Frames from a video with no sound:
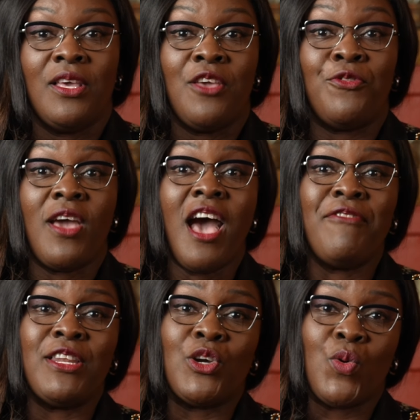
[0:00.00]
If you have
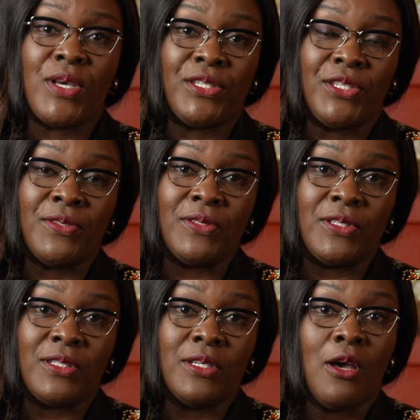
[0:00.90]
any
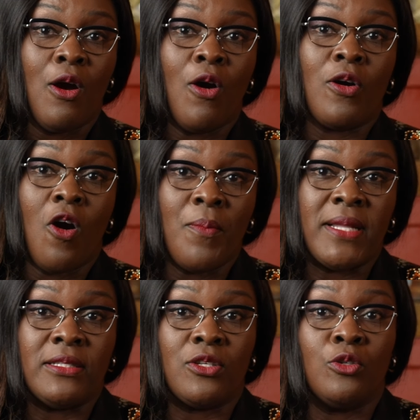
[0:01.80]
questions or
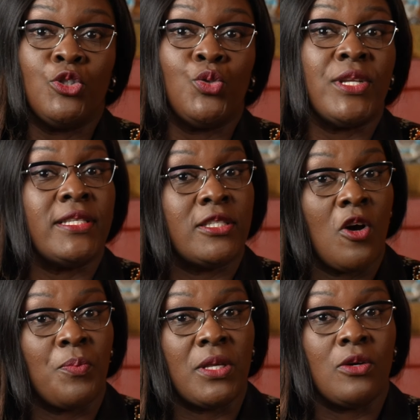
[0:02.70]
comments on today's
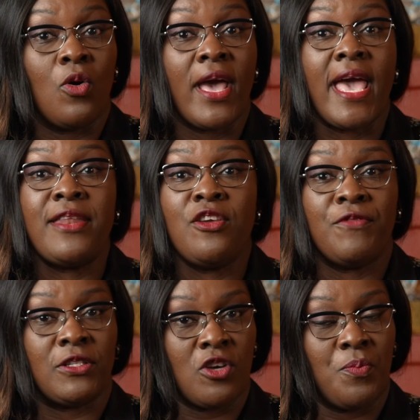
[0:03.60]
topic or any of
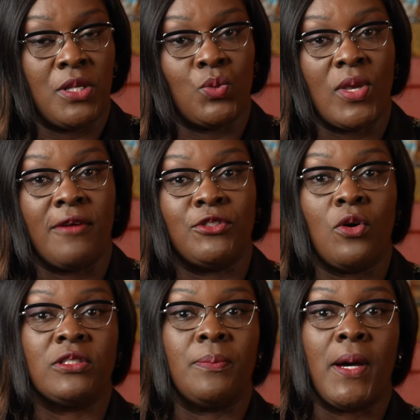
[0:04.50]
the topics we have
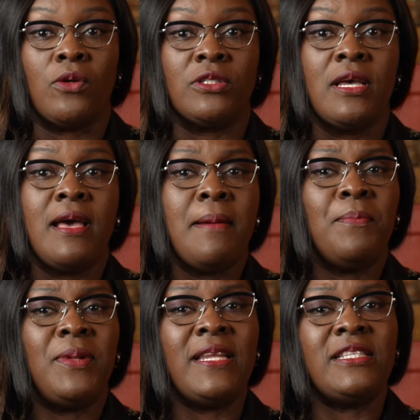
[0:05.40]
talked about,
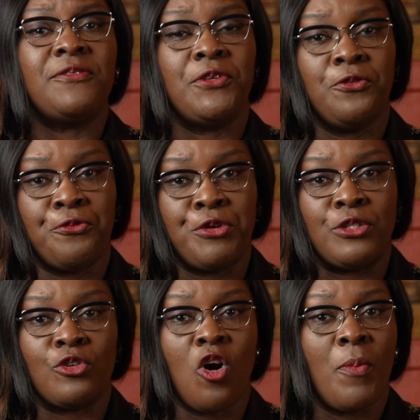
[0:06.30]
please feel free
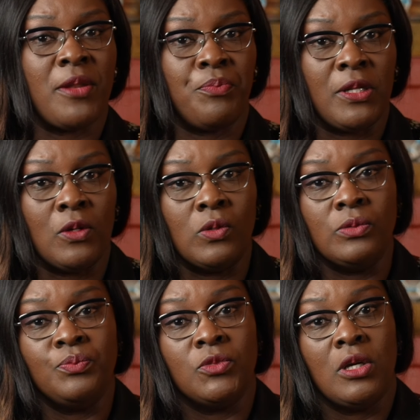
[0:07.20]
to comment
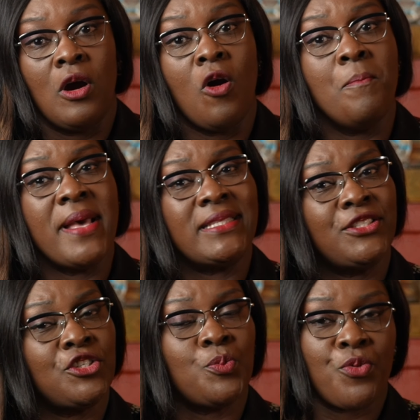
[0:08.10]
below or
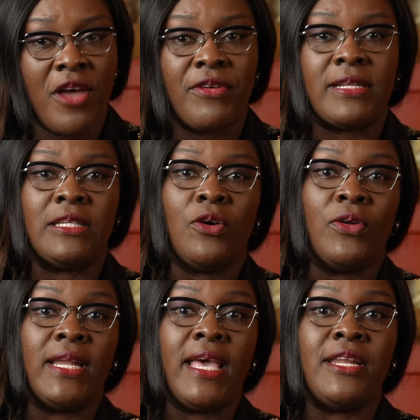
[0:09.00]
message us privately
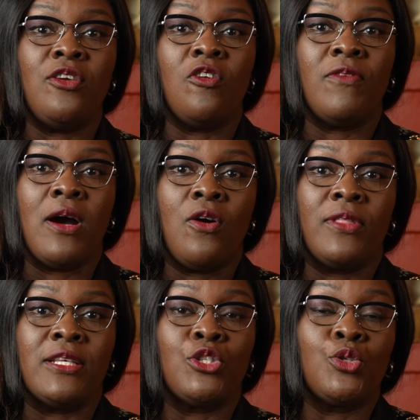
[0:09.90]
on any of our
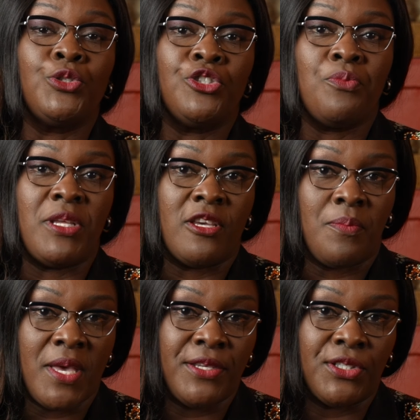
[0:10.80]
other social media
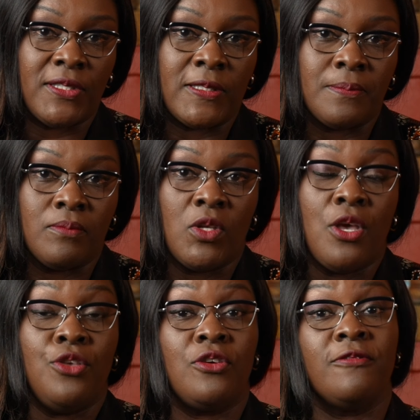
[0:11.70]
pages.
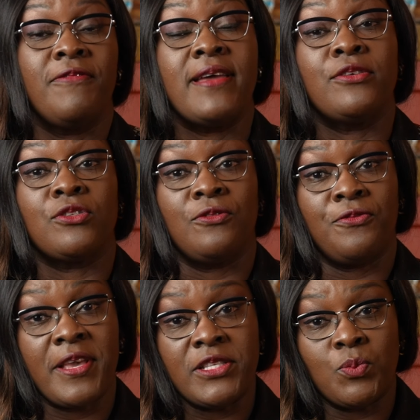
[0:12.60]
You can find us on
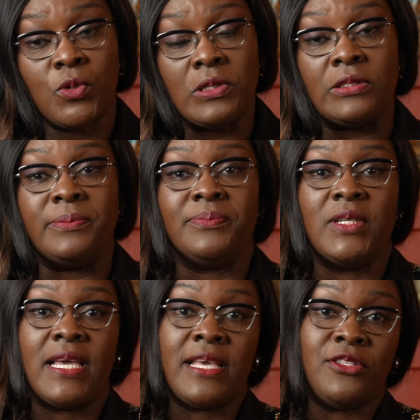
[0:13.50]
Facebook,
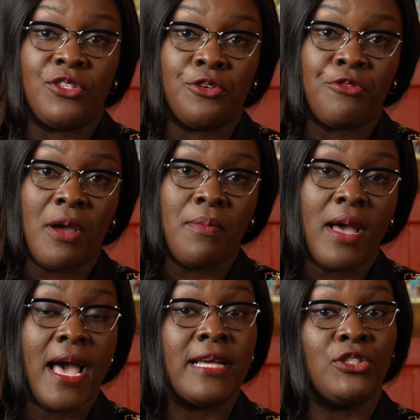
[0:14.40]
Instagram,
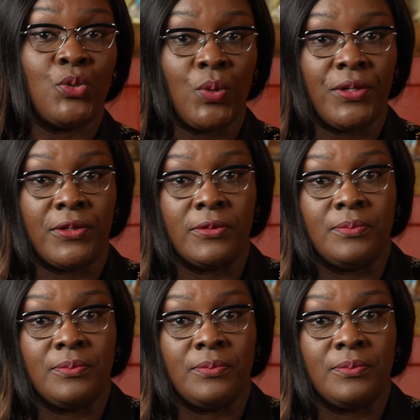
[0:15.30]
and Twitter.